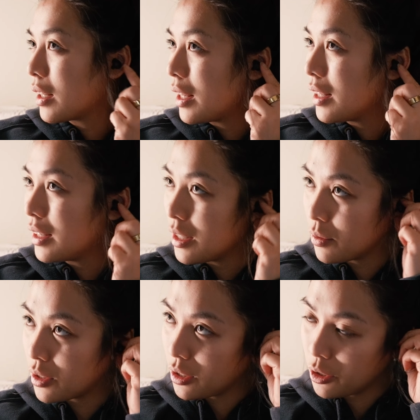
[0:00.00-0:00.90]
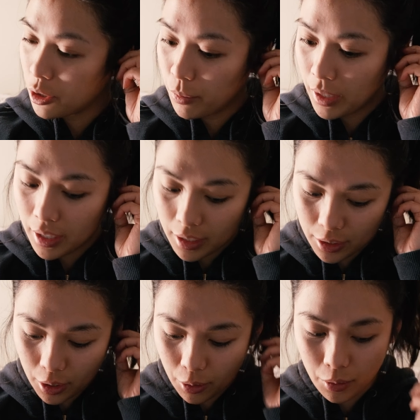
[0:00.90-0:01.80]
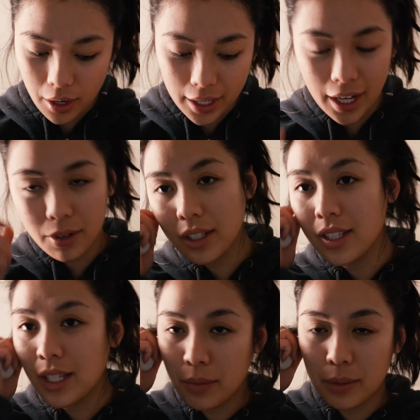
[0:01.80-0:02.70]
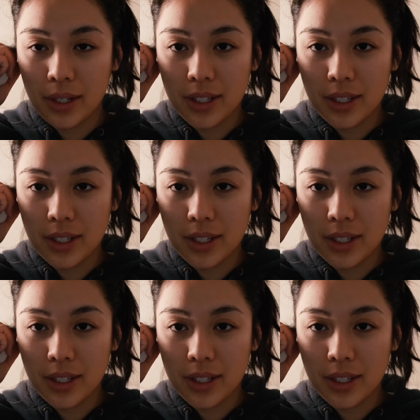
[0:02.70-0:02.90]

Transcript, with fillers: I think these ones are a little too big, so I can't really sleep on my